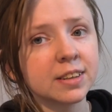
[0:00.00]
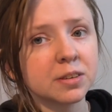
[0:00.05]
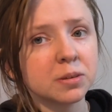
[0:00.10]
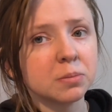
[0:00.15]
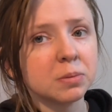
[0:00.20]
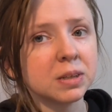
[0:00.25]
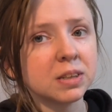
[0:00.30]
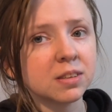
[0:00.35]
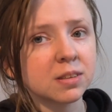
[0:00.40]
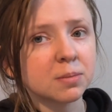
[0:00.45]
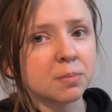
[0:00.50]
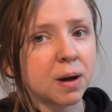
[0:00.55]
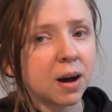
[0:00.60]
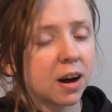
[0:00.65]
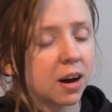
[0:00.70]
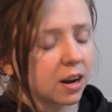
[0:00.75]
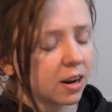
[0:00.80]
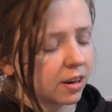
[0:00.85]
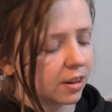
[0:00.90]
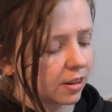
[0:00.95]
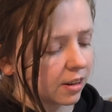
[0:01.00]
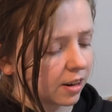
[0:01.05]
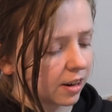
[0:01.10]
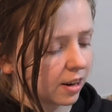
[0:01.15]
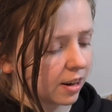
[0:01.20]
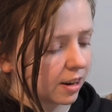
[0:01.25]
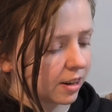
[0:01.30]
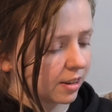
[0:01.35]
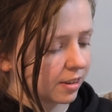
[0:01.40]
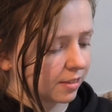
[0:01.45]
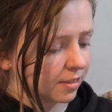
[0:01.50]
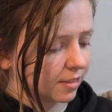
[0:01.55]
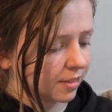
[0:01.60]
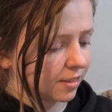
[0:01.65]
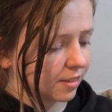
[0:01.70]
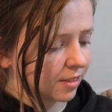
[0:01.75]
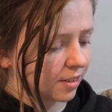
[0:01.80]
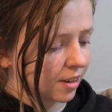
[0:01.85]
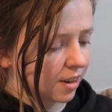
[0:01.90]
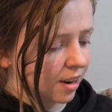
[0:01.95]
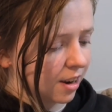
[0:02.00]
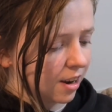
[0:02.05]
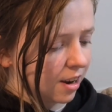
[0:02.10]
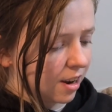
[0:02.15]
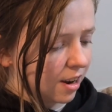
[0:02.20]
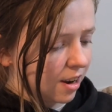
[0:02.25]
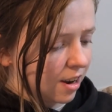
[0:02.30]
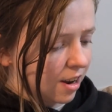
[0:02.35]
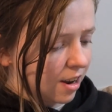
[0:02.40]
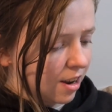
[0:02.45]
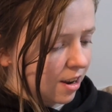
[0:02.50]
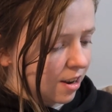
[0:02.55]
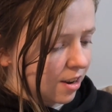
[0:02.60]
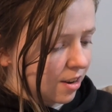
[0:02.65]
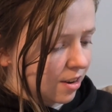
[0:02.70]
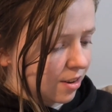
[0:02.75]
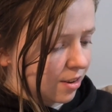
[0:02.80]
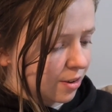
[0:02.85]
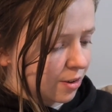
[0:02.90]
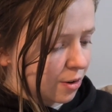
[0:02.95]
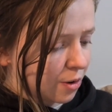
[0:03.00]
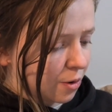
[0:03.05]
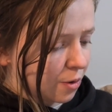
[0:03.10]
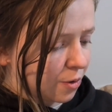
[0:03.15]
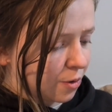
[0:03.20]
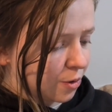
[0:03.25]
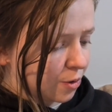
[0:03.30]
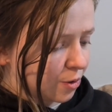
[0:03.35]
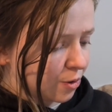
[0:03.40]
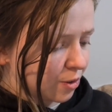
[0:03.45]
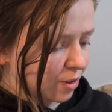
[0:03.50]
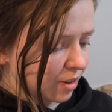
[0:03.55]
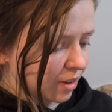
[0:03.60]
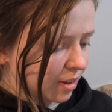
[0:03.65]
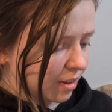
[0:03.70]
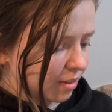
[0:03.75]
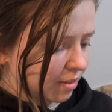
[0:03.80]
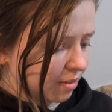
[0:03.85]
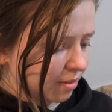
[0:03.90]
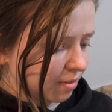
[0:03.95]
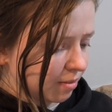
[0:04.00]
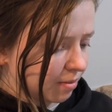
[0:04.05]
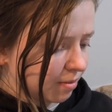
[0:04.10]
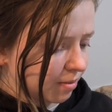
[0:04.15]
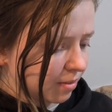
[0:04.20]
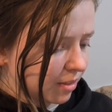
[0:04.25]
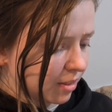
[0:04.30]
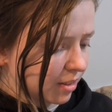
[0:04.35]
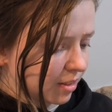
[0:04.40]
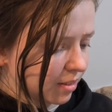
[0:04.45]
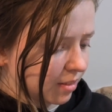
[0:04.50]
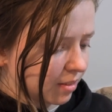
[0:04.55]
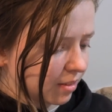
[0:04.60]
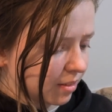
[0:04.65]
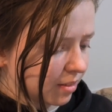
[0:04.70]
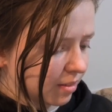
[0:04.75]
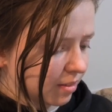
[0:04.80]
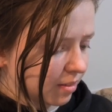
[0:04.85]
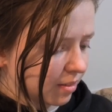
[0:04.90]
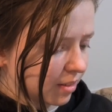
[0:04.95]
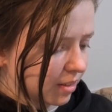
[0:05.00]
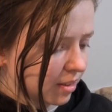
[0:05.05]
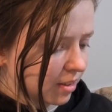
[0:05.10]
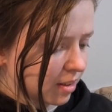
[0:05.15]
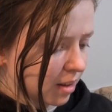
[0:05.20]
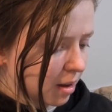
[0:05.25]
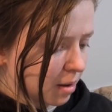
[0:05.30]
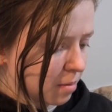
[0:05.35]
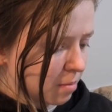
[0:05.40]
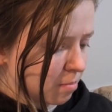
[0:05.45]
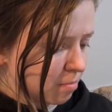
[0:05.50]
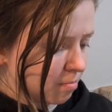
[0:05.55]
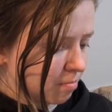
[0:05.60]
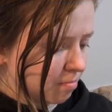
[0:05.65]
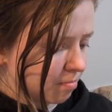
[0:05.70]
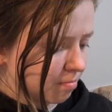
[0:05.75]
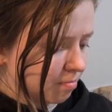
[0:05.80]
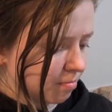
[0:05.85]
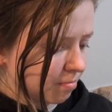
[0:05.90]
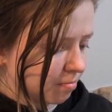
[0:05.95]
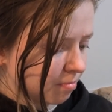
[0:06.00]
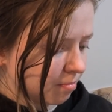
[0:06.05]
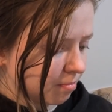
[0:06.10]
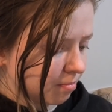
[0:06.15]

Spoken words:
to be smart and, you know, using some